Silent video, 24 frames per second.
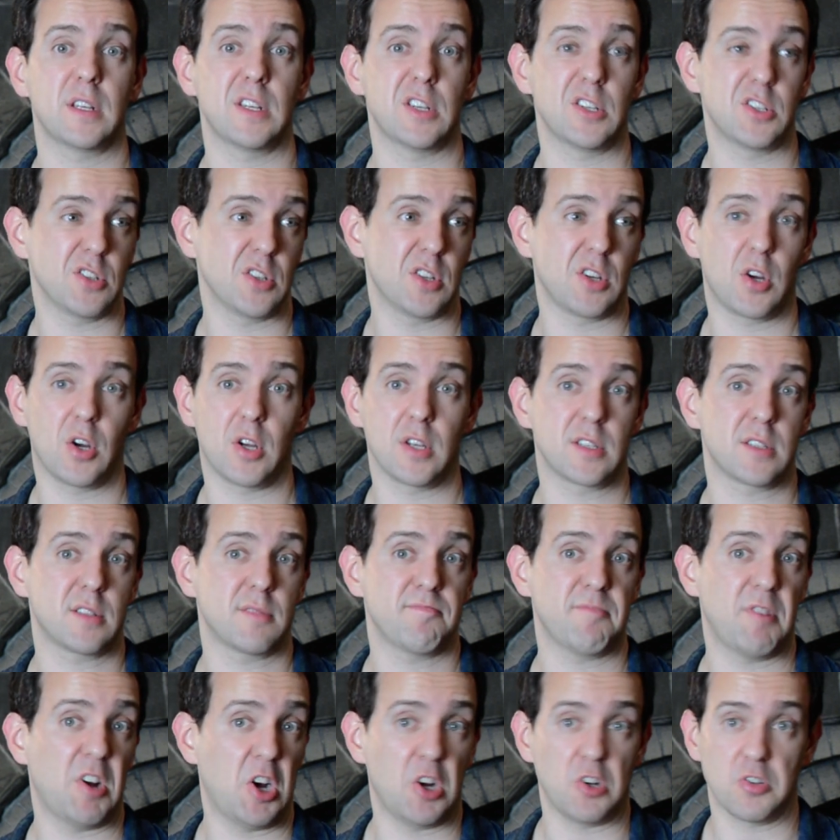initially cost
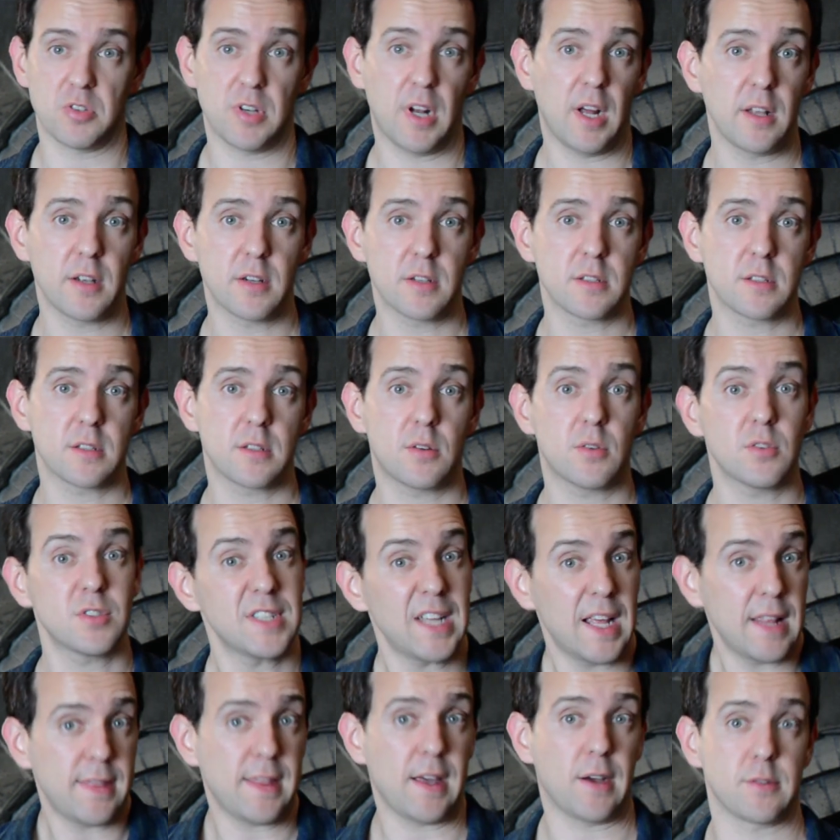$100 or
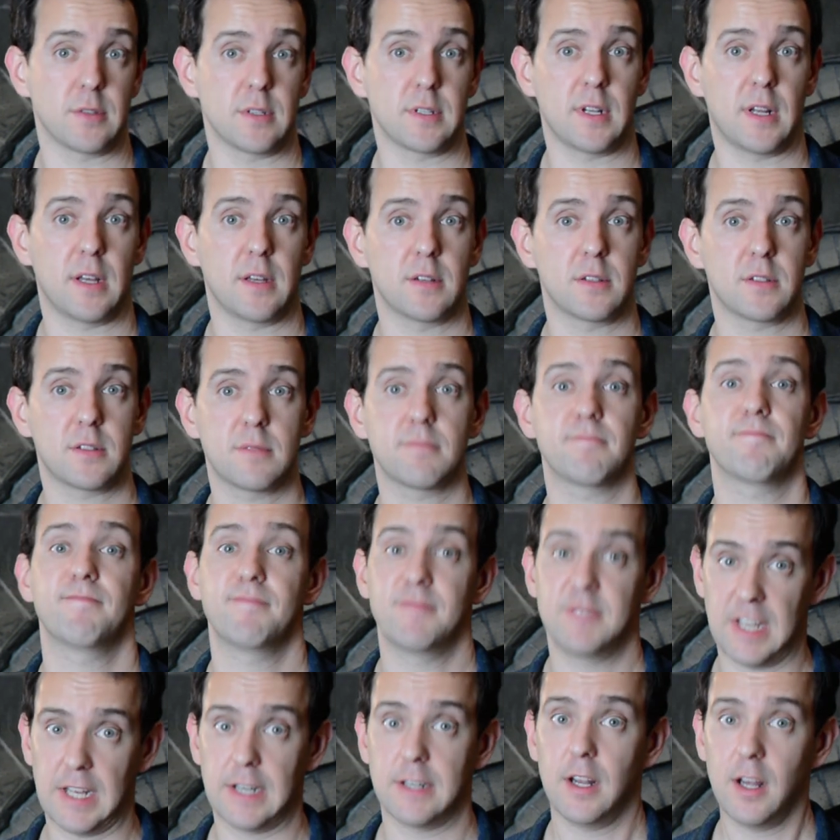$10,000.
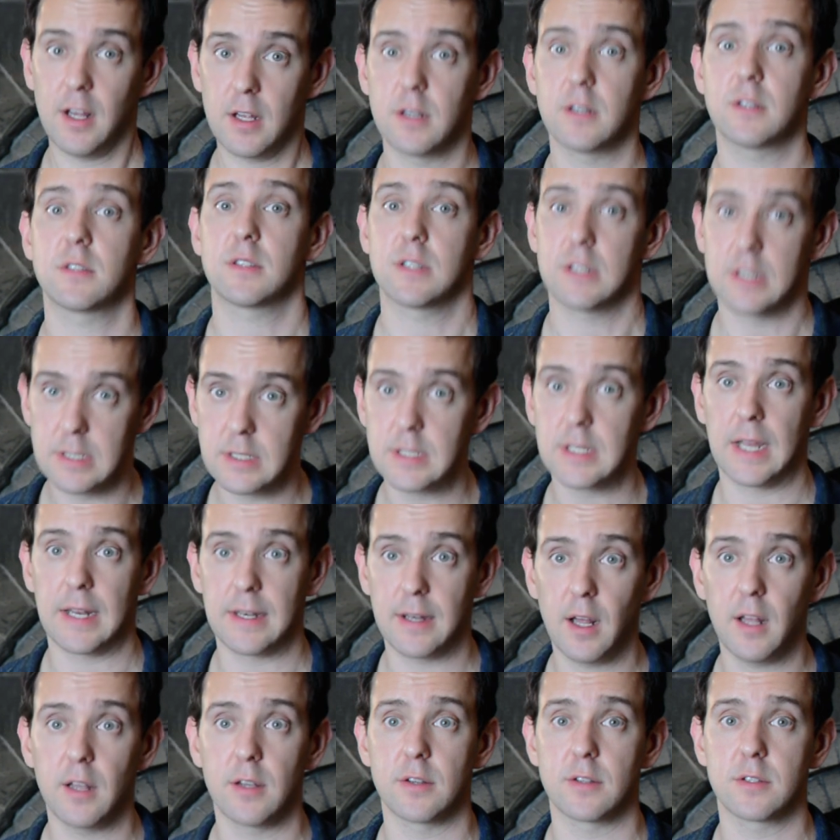$10 is
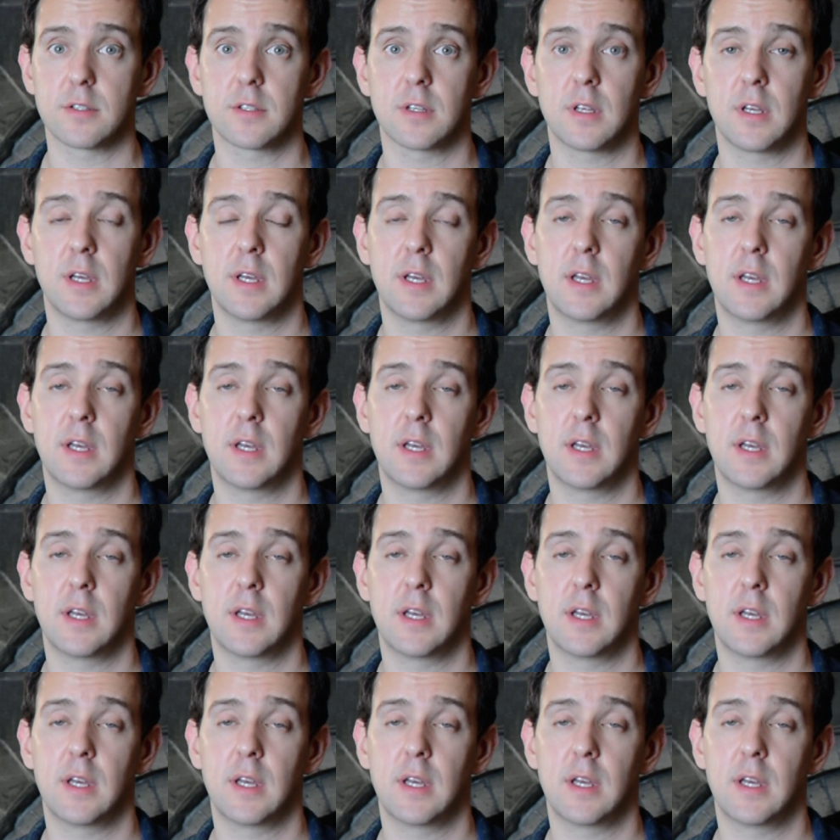$10.